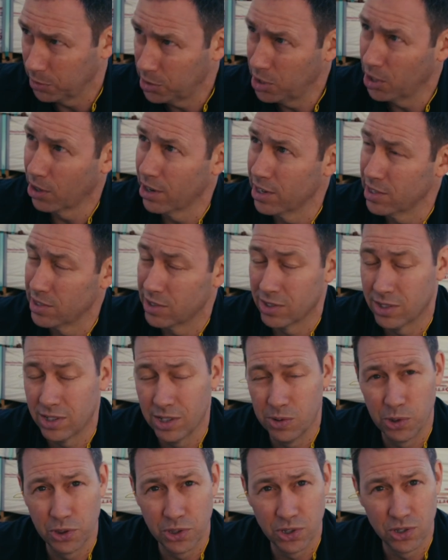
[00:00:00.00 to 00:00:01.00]
curious to
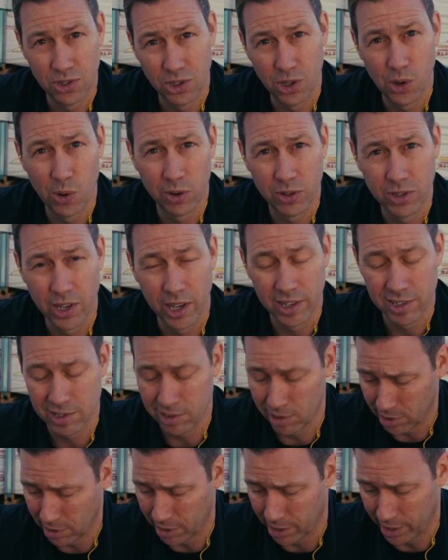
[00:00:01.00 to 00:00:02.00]
see what these newer tanks
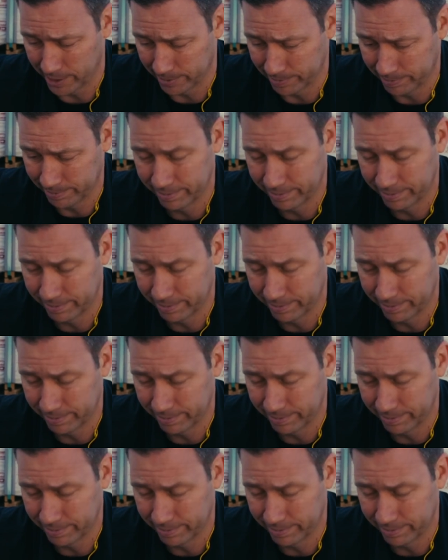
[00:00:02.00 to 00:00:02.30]
look like.